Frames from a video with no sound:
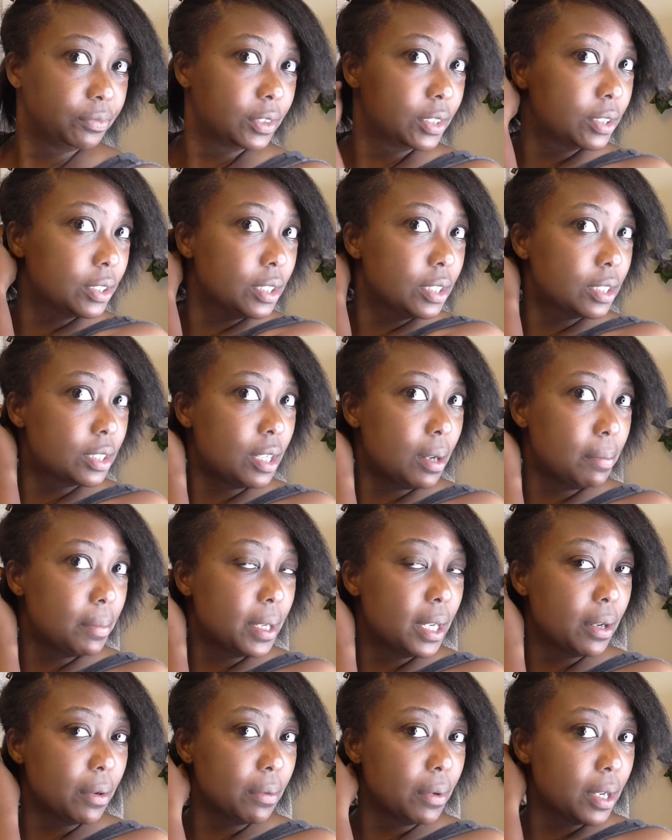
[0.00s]
since
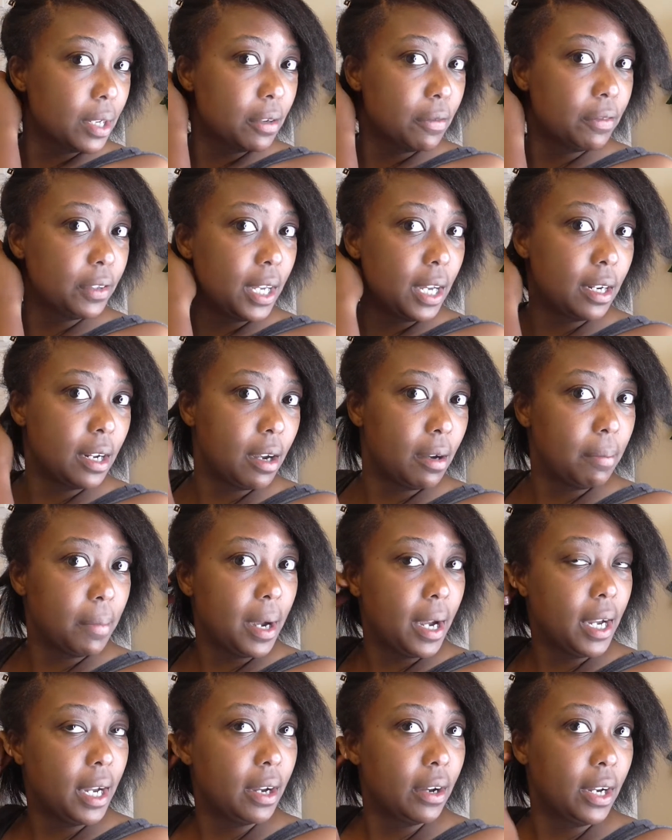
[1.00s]
I'm getting ready to flat iron
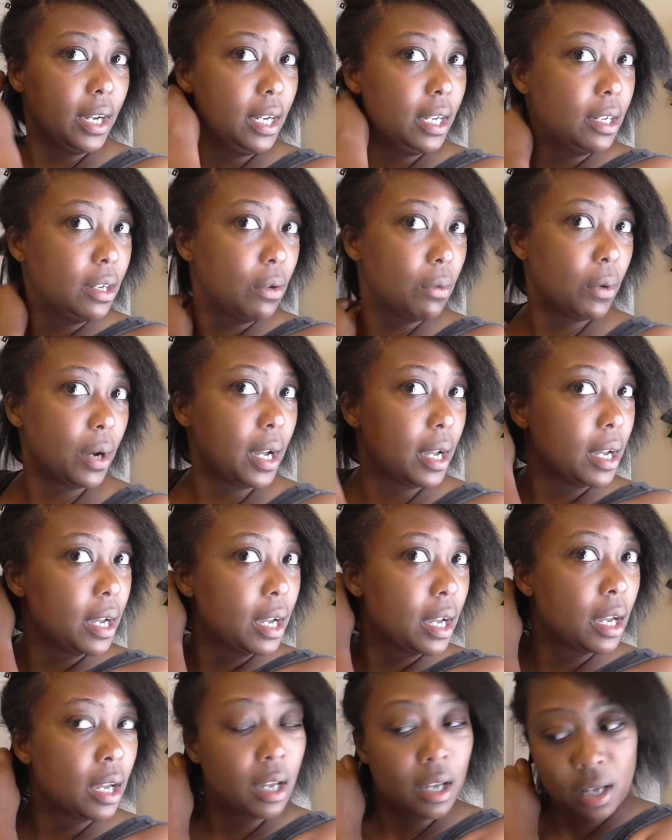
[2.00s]
my hair anyway.
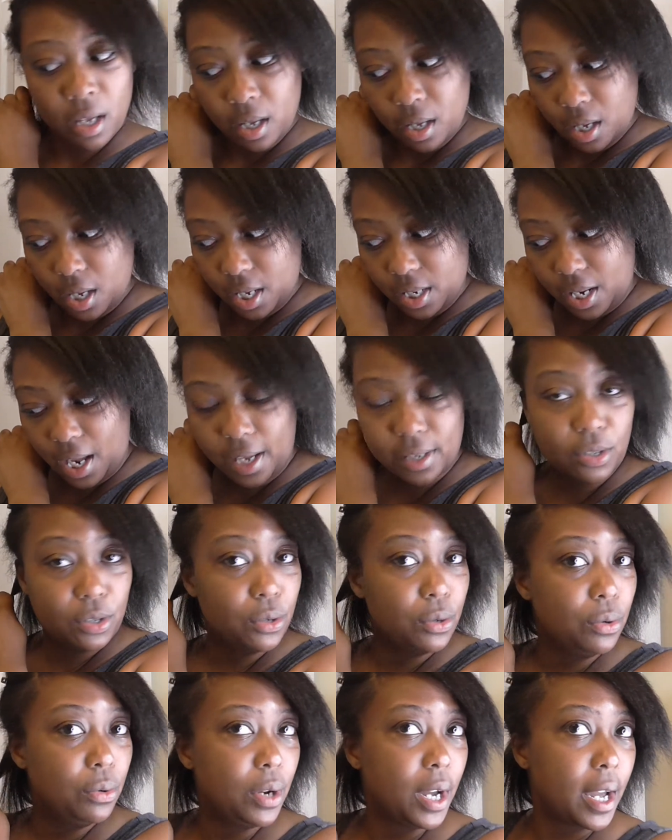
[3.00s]
And I
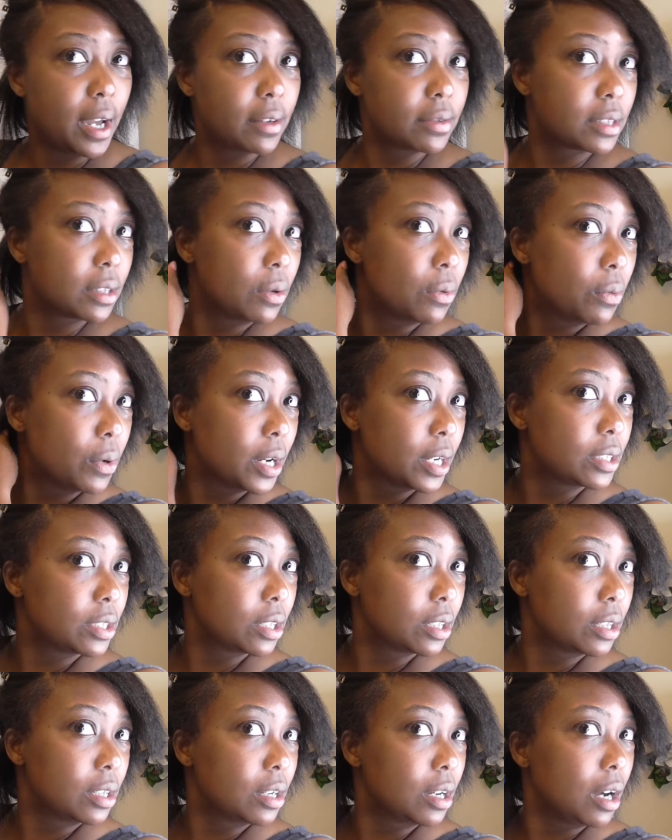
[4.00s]
do have somewhere
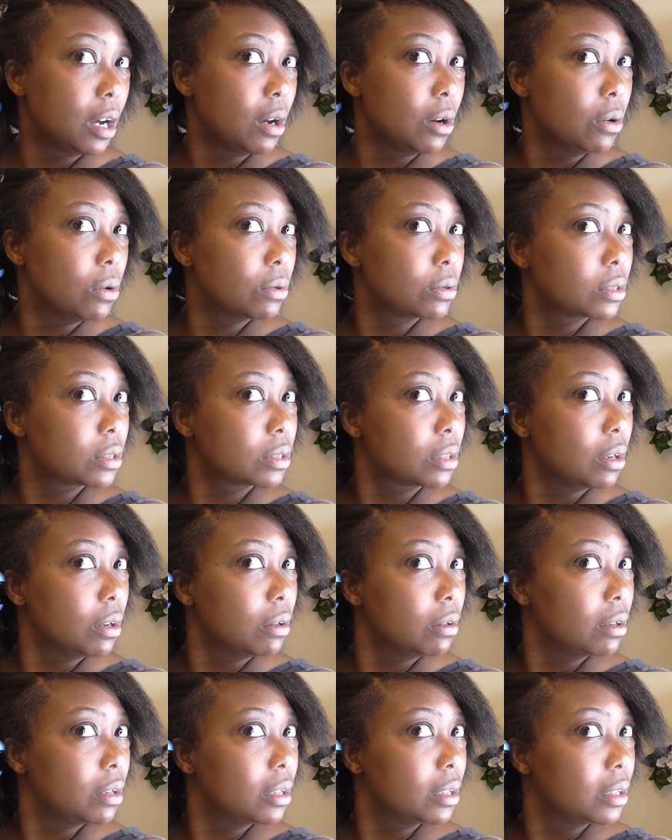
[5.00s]
to go,
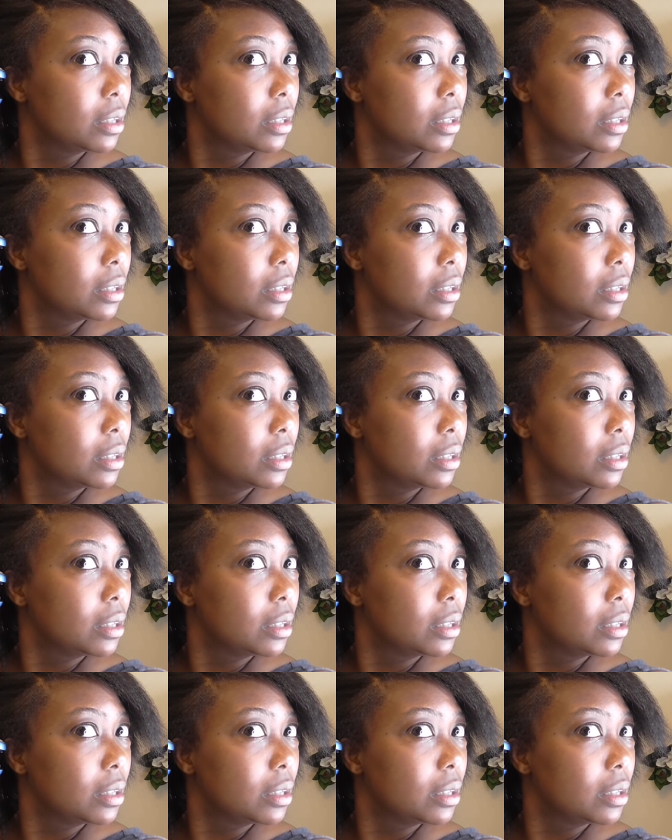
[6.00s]
so